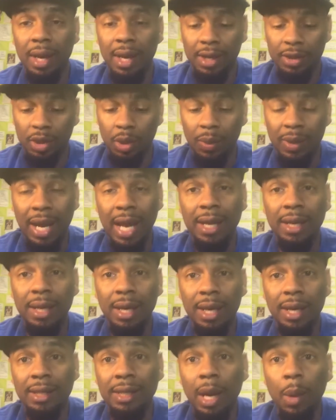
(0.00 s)
So what I
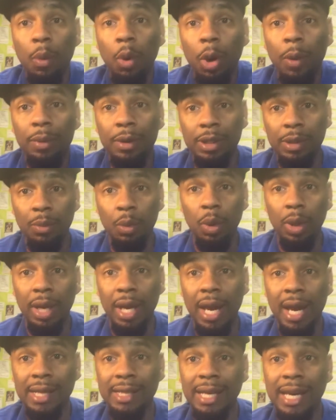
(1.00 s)
did is I woke up this morning,
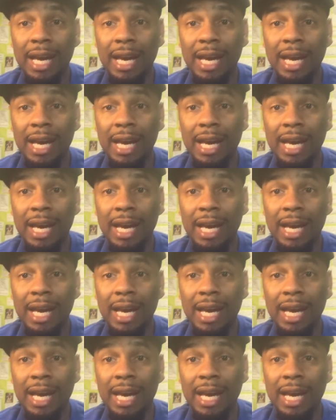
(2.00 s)
guys.